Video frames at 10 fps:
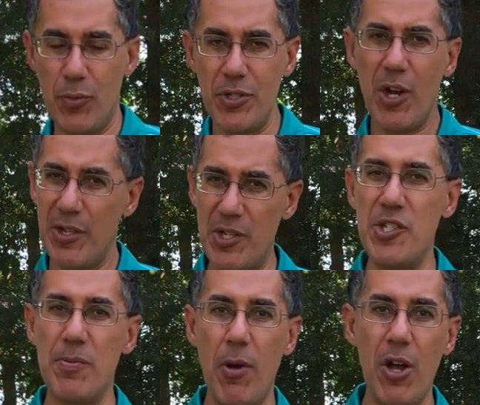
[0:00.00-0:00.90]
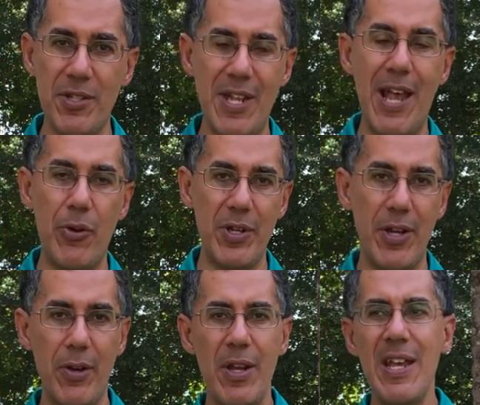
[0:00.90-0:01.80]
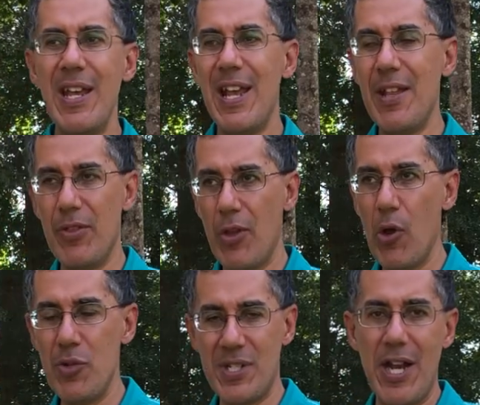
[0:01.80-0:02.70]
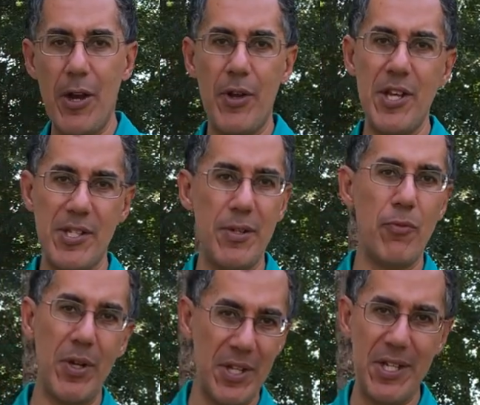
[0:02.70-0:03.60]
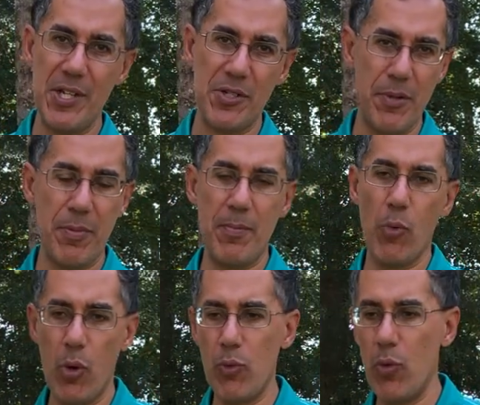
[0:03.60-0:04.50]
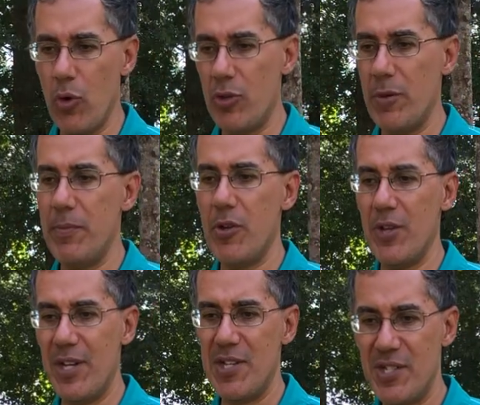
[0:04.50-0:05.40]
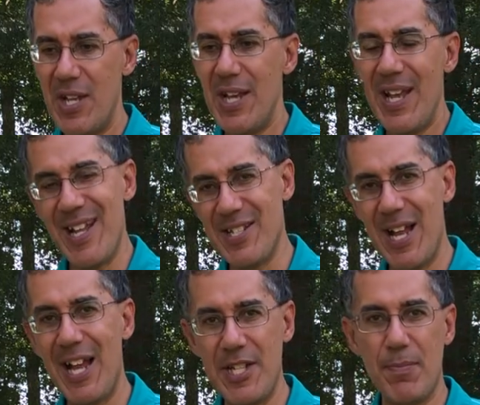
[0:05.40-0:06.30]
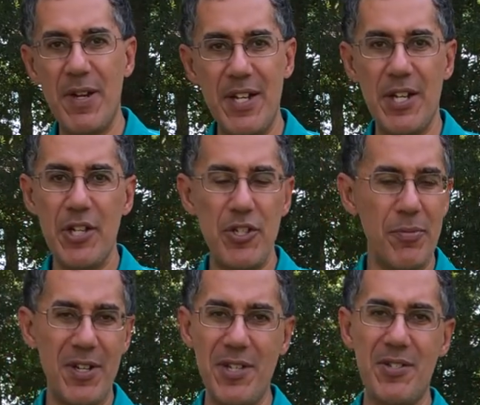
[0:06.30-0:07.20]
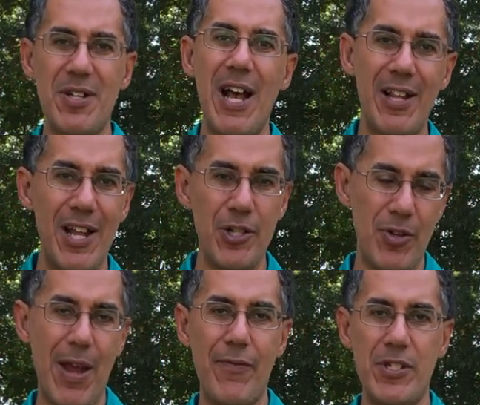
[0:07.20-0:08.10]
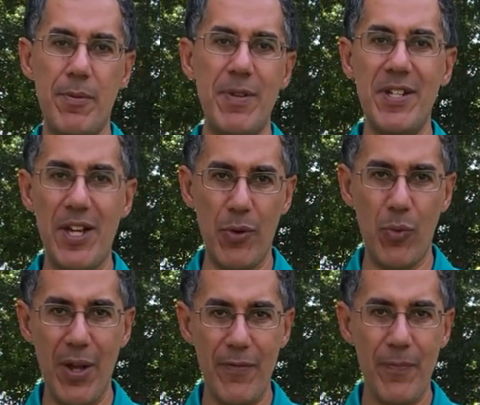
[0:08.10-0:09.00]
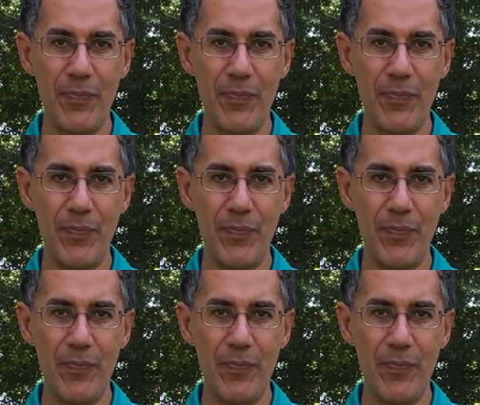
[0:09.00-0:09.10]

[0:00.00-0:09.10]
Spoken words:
We're talking small town here. In those areas, really these are going to be more rural communities. It's not as big an issue because there's not a lot of traffic to begin with.